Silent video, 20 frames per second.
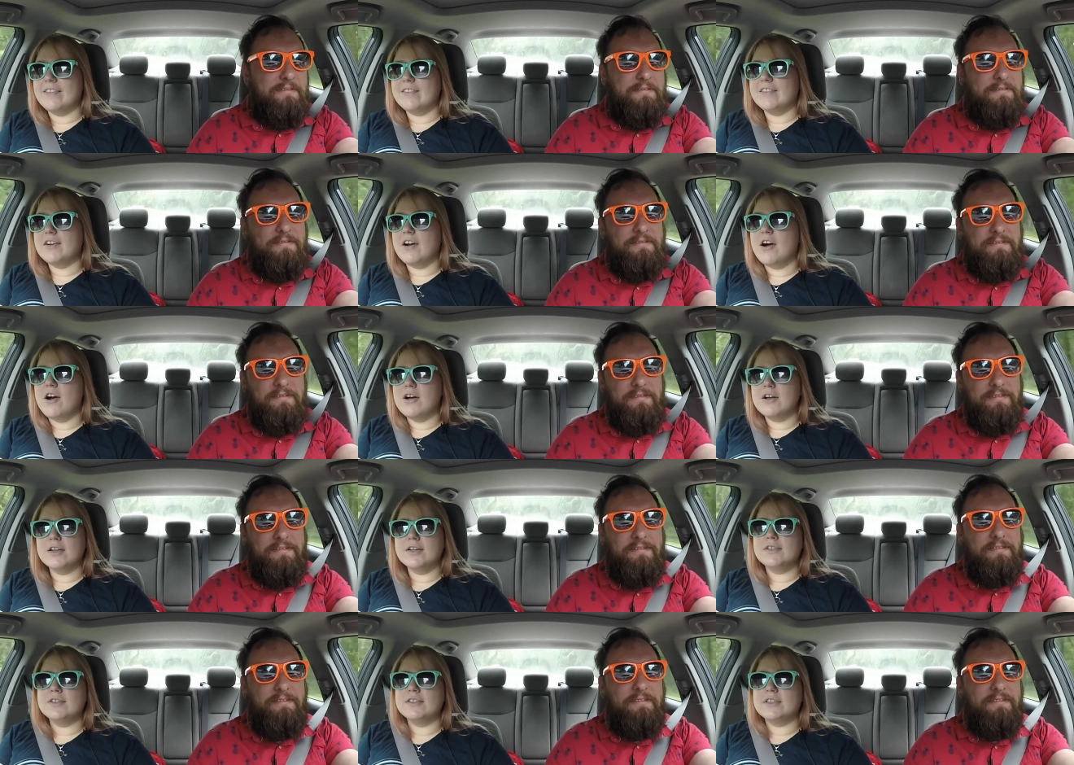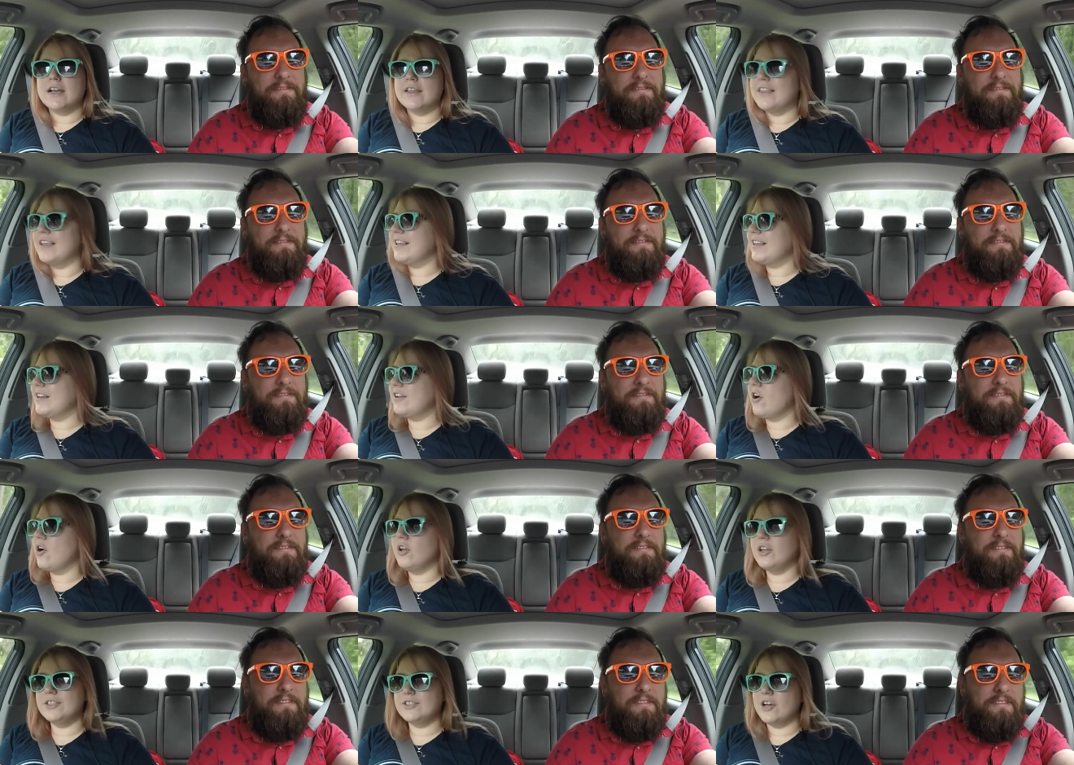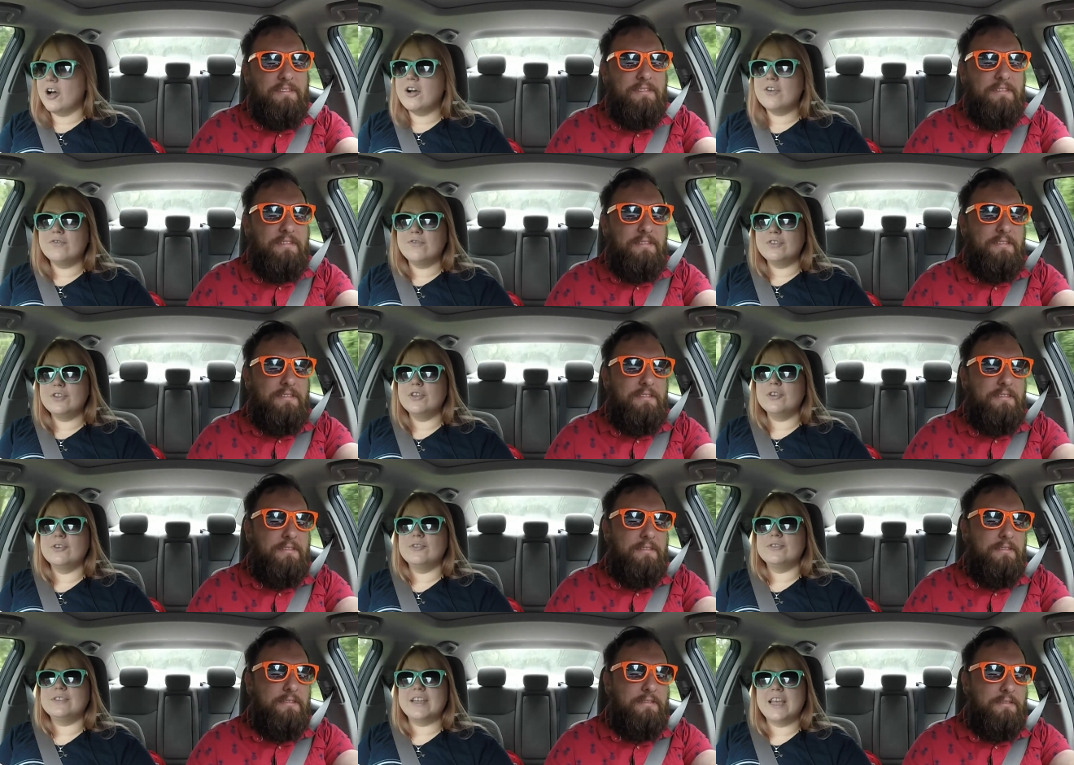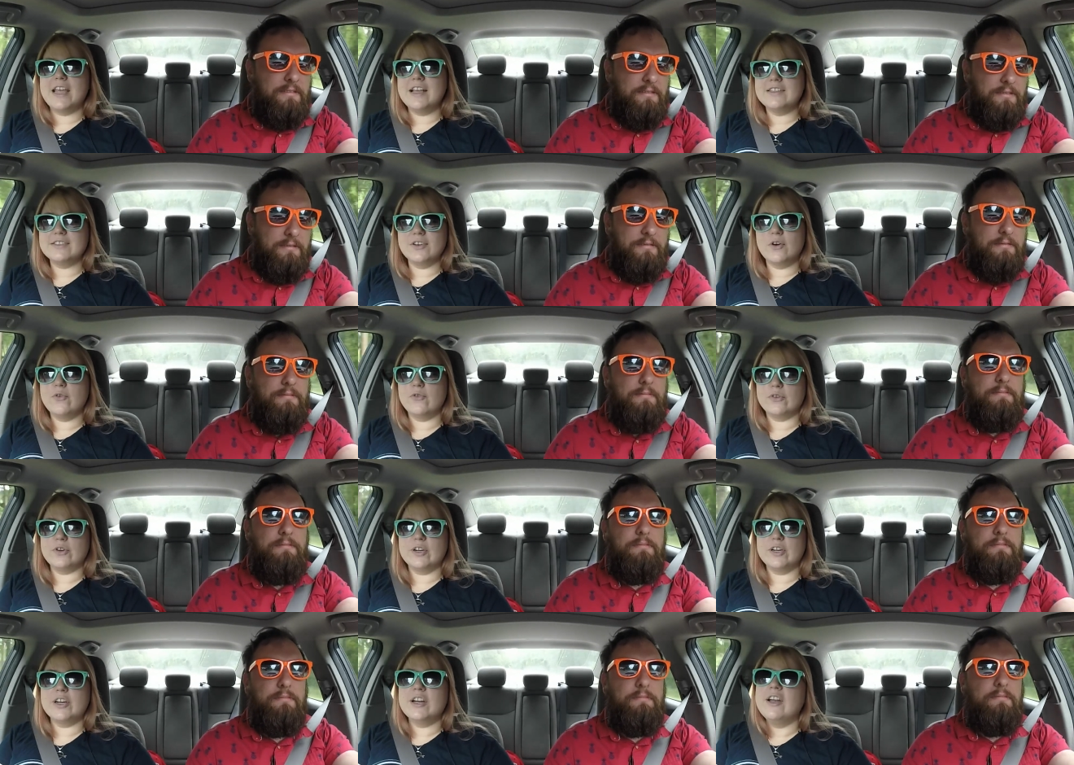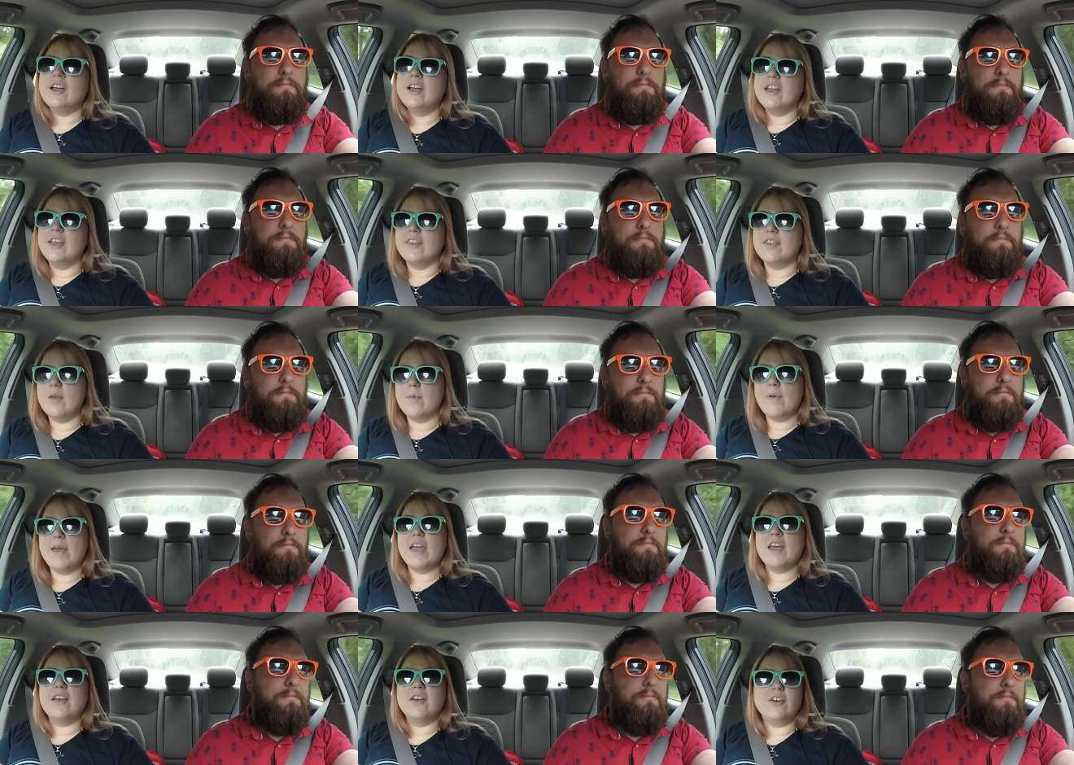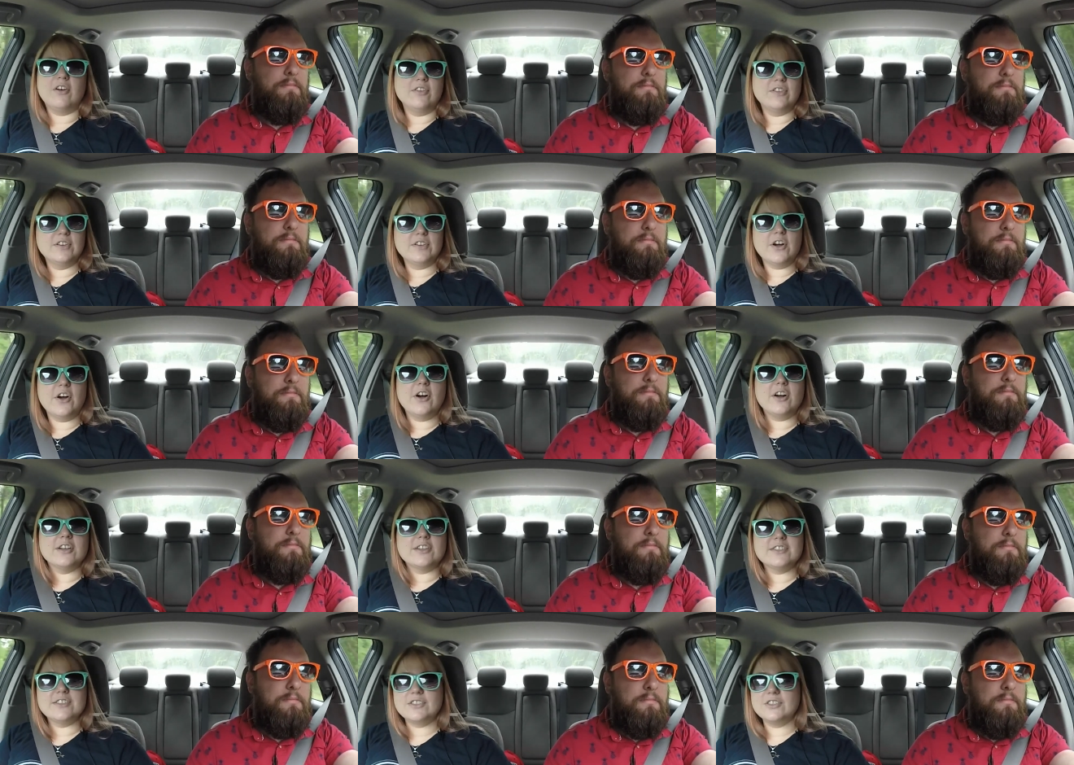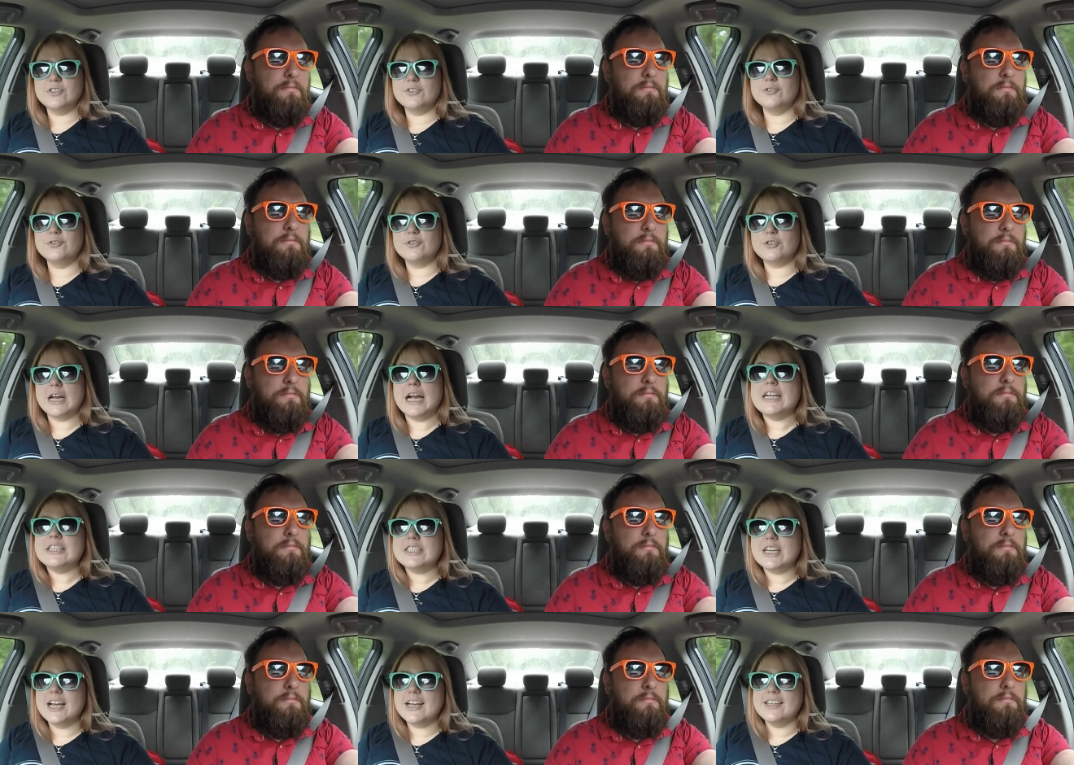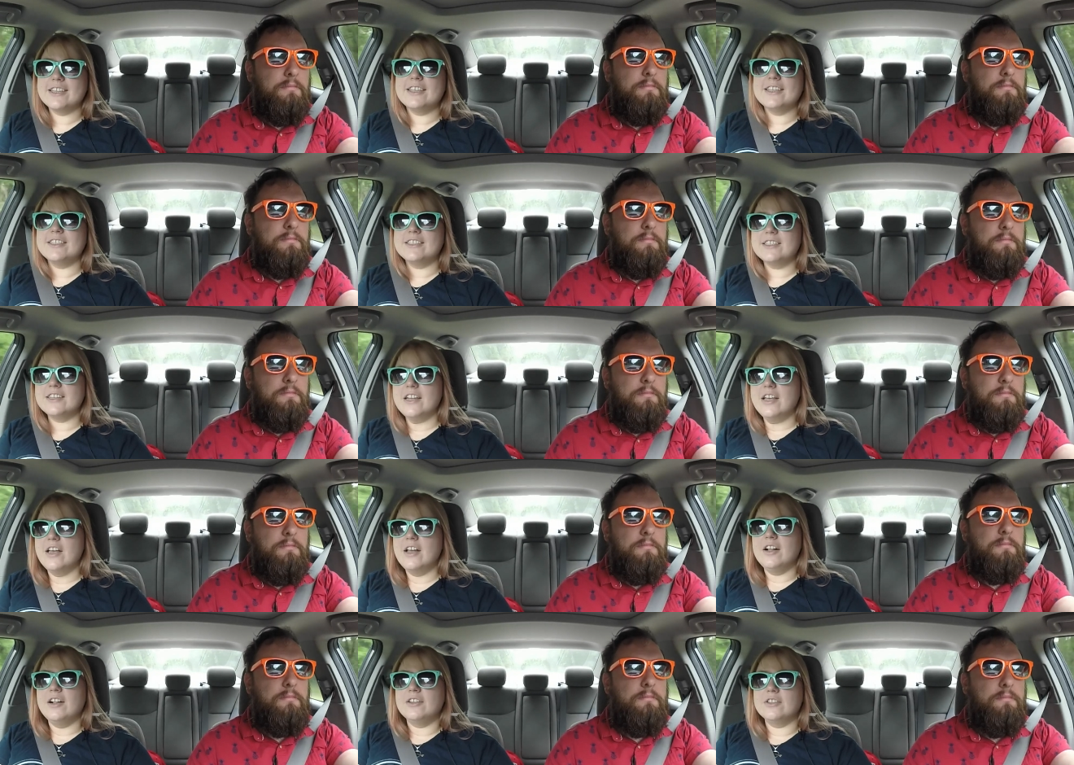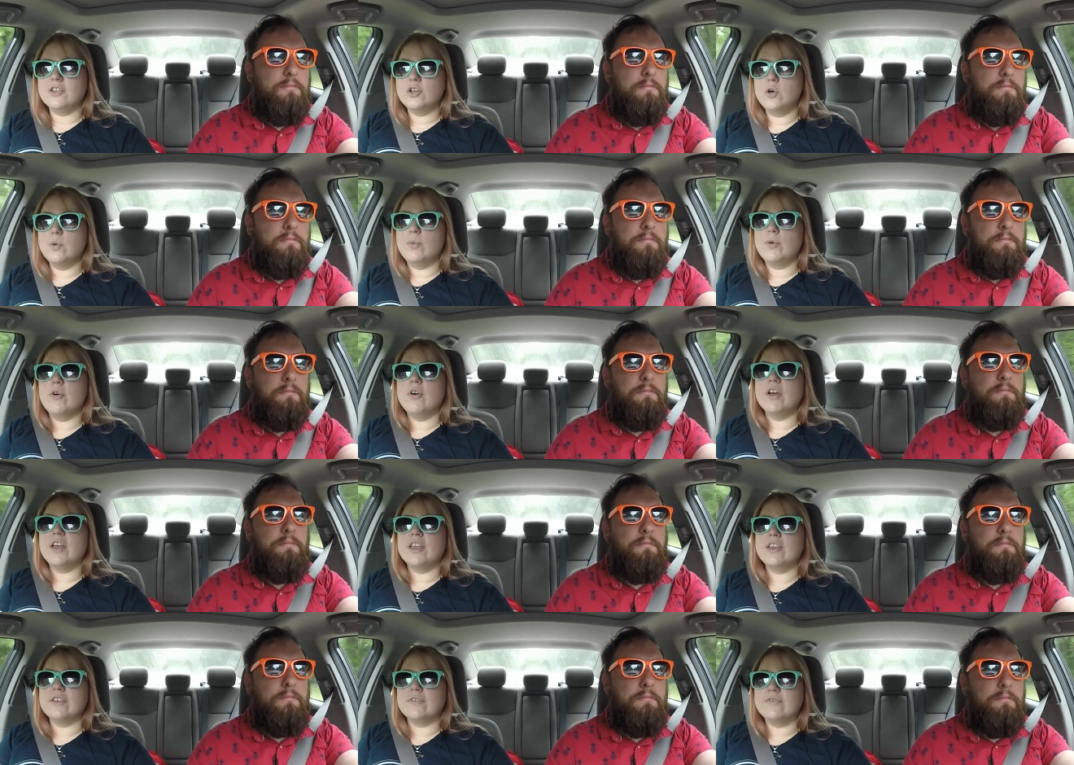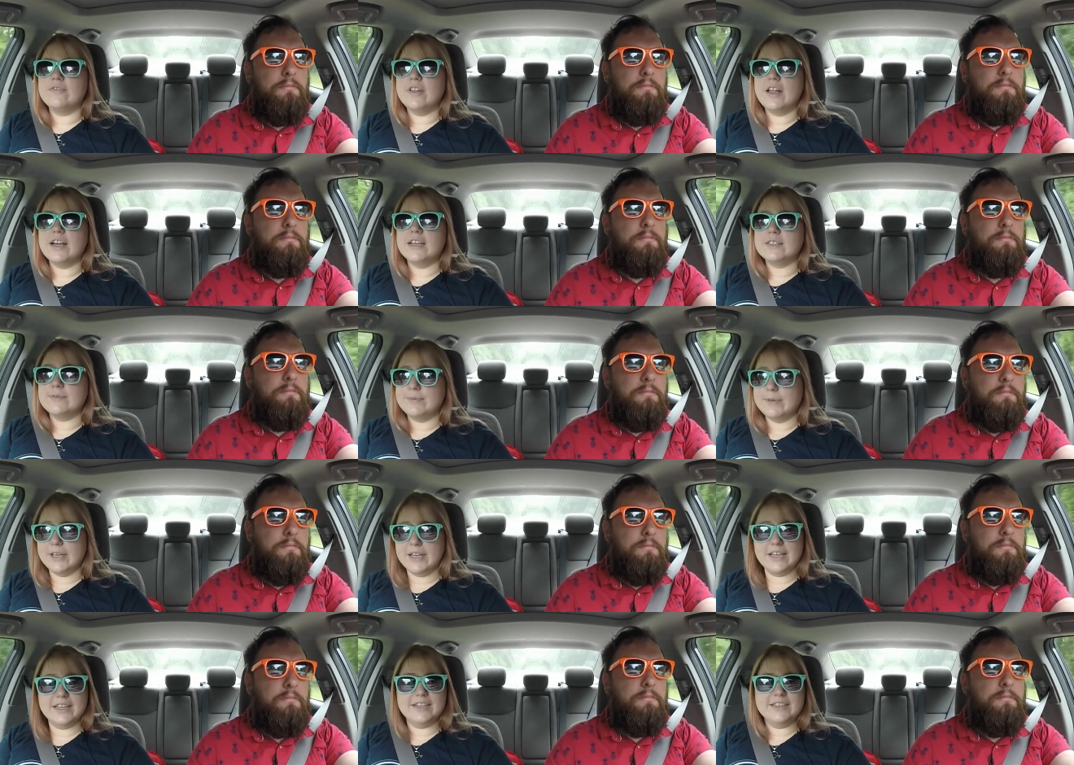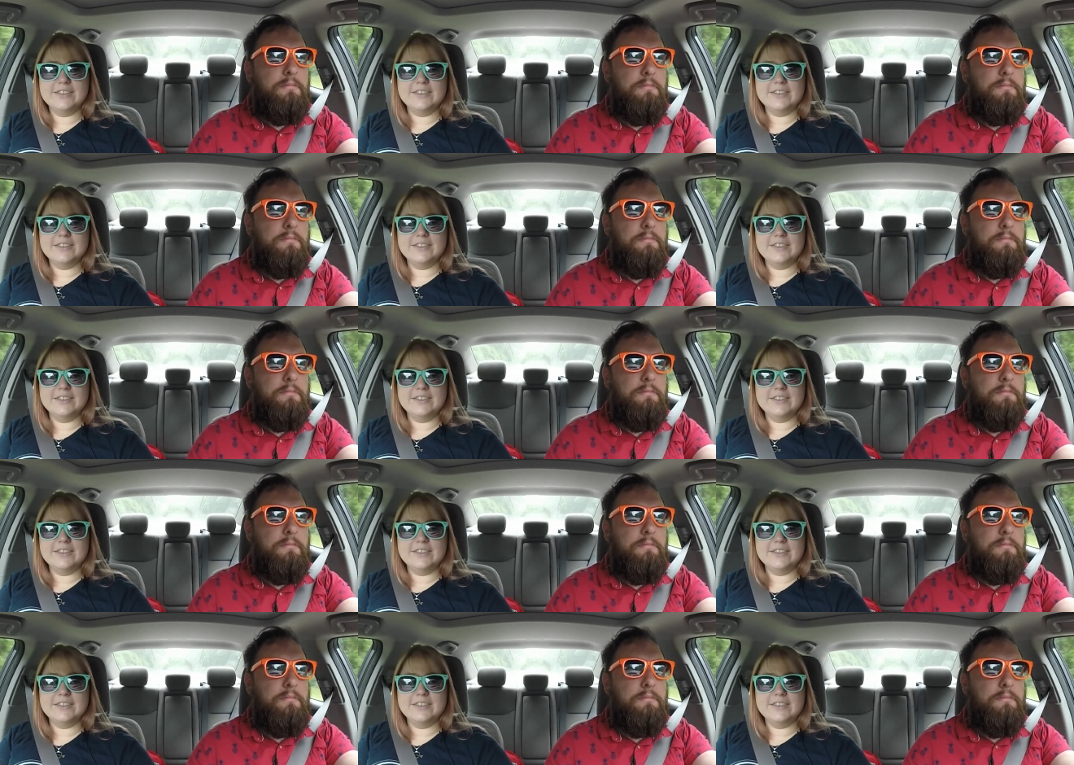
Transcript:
Speaker 1: yeah. Dog. I think they call it dog flu. Takes over. They ban all the dogs to Trash Island. Little boy flies plane